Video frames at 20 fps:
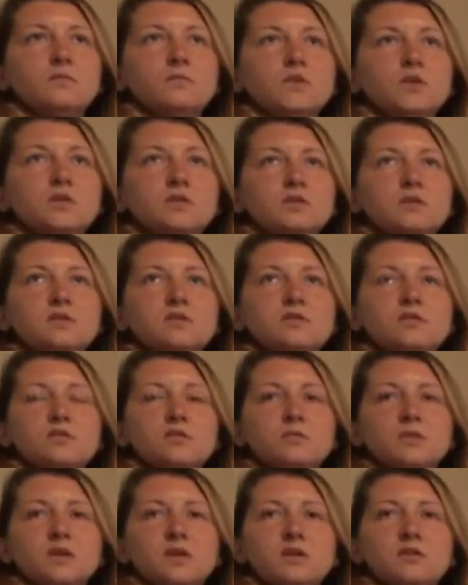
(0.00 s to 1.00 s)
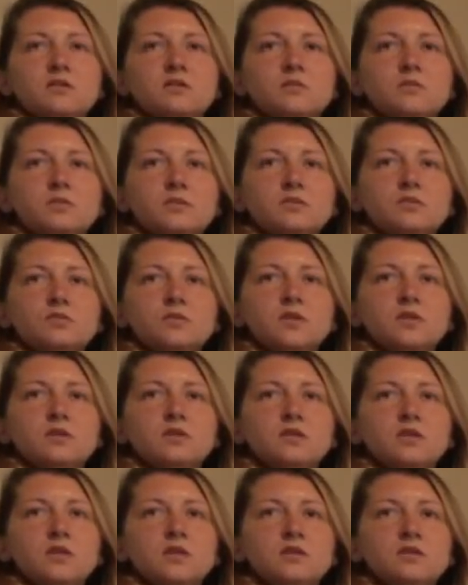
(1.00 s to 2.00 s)
not discriminating
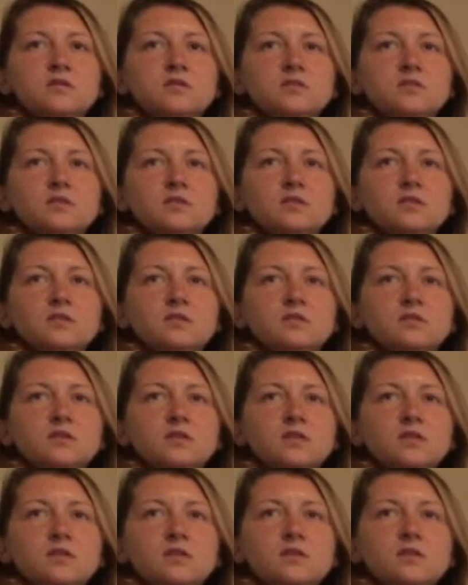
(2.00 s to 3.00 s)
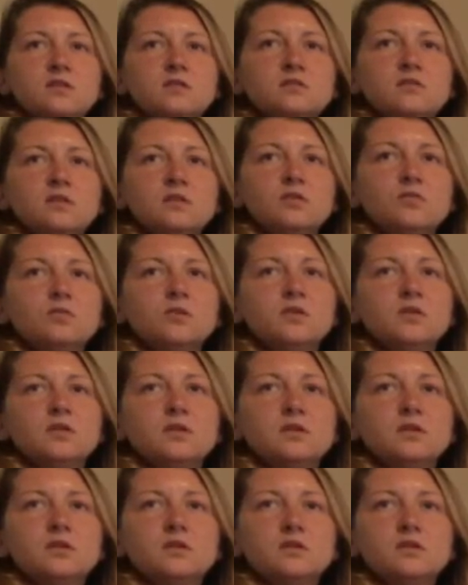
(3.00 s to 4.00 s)
between things and seeing things
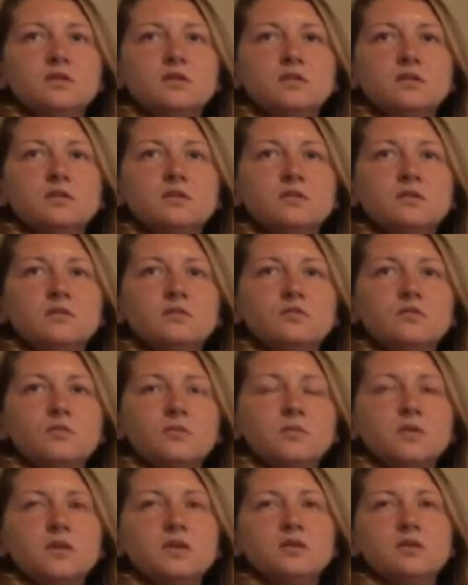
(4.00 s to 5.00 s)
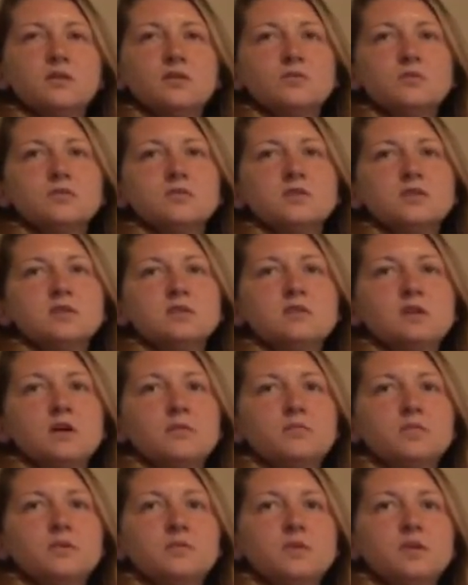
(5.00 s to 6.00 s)
equally, and for me that was the
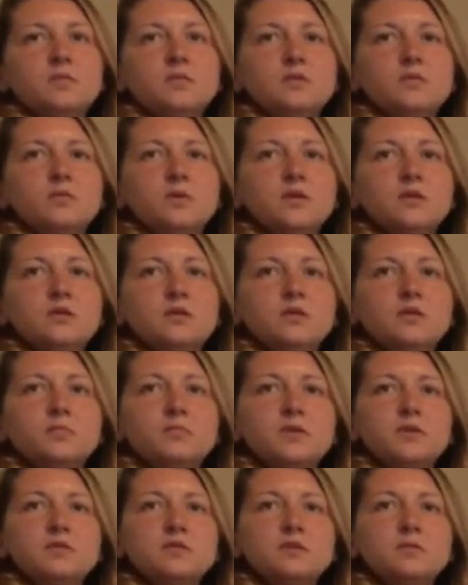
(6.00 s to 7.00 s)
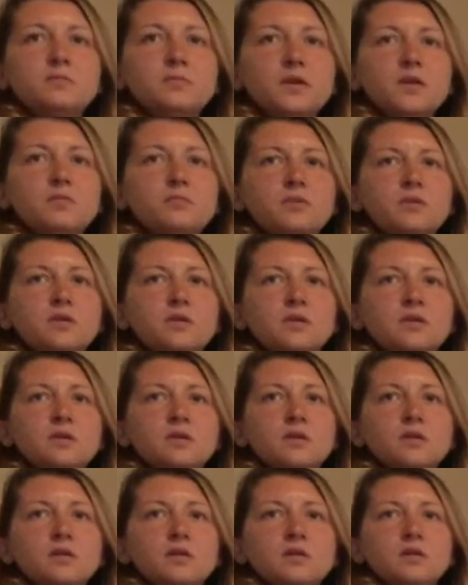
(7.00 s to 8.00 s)
example. Maybe I see.
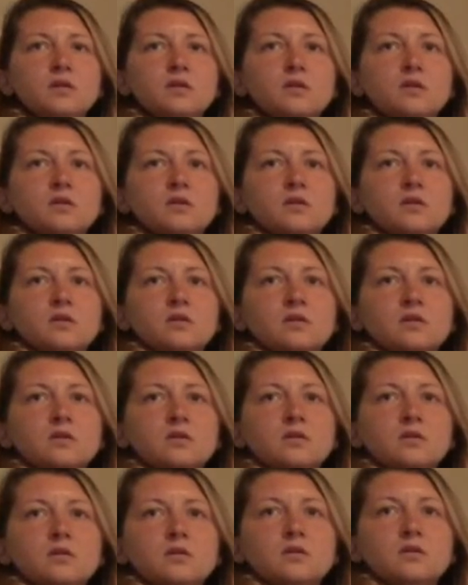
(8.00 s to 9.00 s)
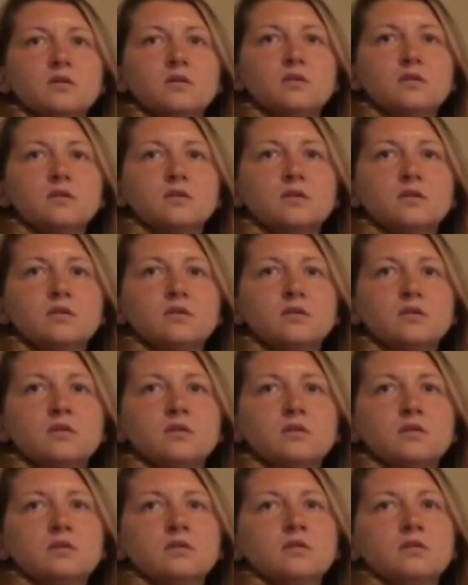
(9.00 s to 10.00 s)
Okay, then that evaded me. That
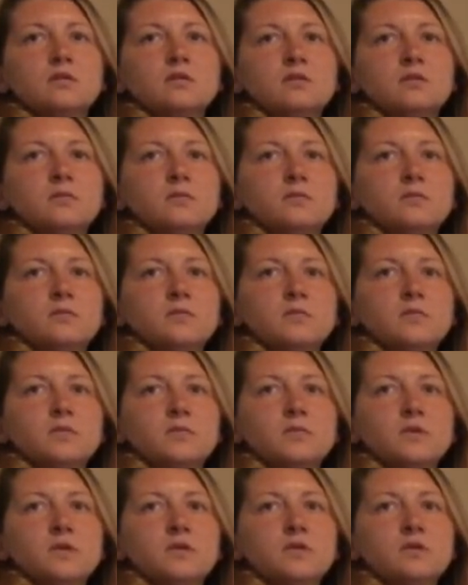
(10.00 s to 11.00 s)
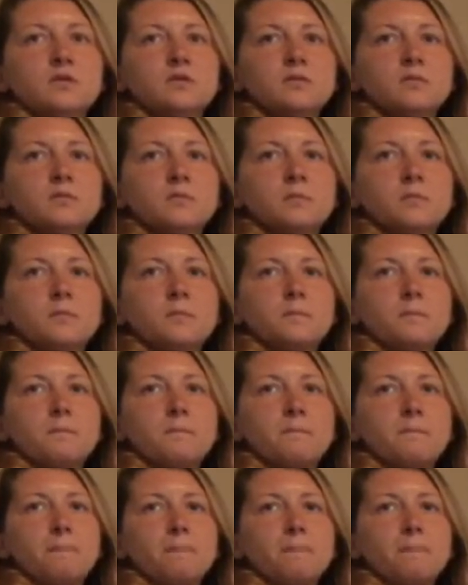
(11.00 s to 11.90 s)
you see it like this,